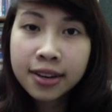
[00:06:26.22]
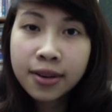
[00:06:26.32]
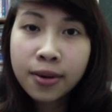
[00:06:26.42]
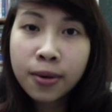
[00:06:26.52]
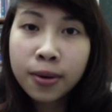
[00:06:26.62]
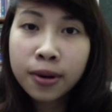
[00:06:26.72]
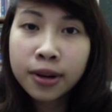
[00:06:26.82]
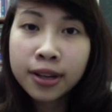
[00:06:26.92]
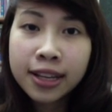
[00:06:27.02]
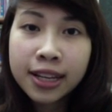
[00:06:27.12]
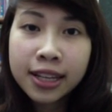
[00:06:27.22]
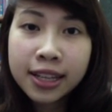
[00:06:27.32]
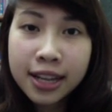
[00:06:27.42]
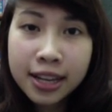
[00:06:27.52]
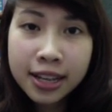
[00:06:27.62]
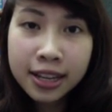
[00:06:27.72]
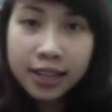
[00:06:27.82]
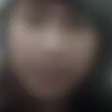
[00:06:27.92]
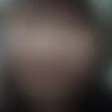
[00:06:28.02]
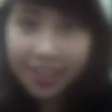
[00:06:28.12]
or k.
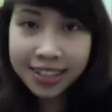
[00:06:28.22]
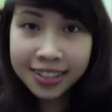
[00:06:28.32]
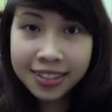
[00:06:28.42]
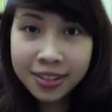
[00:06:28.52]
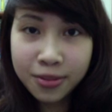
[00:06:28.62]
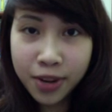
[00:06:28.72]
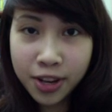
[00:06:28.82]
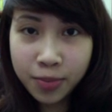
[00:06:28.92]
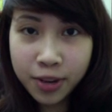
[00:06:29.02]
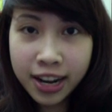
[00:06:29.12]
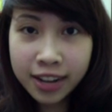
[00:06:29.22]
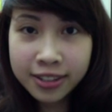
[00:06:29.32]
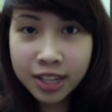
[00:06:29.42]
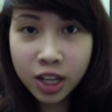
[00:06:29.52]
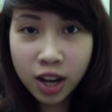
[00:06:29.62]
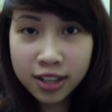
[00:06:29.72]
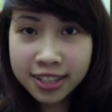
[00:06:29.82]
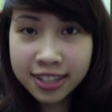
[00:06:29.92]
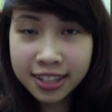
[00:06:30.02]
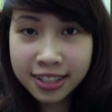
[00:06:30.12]
When you pronounce a
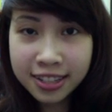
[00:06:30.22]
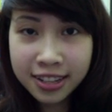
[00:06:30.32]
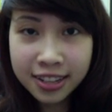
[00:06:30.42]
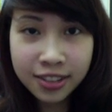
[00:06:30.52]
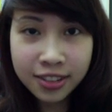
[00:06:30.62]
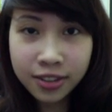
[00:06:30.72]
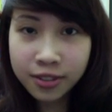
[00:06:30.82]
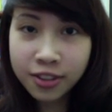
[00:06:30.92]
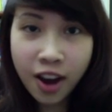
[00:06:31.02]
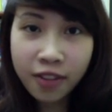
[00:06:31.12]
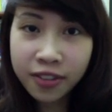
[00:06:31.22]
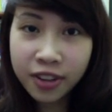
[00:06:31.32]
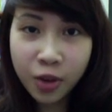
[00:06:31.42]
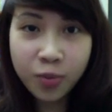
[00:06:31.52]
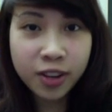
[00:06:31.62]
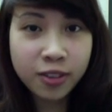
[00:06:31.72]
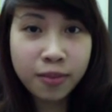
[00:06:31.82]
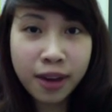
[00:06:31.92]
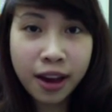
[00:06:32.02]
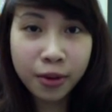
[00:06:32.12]
consonant, you don't often open your
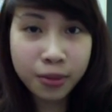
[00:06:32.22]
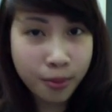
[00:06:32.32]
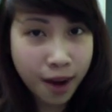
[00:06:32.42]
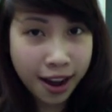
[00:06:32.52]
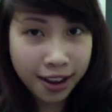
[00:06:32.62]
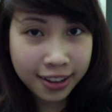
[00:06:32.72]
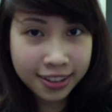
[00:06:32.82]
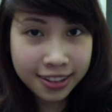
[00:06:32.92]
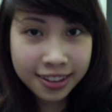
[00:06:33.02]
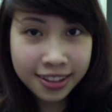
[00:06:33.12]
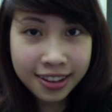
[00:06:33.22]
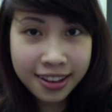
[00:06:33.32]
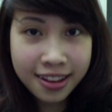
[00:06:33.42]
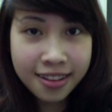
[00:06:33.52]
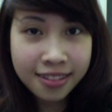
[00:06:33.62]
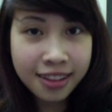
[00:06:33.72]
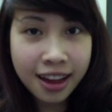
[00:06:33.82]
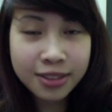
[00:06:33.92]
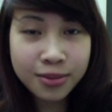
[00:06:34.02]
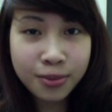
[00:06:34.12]
mouth wide.
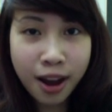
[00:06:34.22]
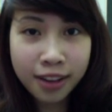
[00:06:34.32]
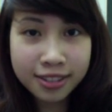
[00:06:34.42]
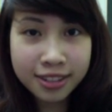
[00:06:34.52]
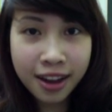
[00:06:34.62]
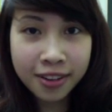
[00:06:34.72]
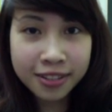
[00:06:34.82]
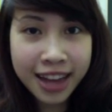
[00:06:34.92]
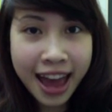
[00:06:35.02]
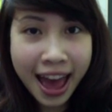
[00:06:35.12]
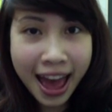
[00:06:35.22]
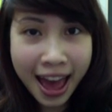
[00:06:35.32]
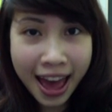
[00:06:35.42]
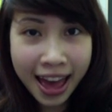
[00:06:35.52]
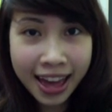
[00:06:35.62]
That's why the sound a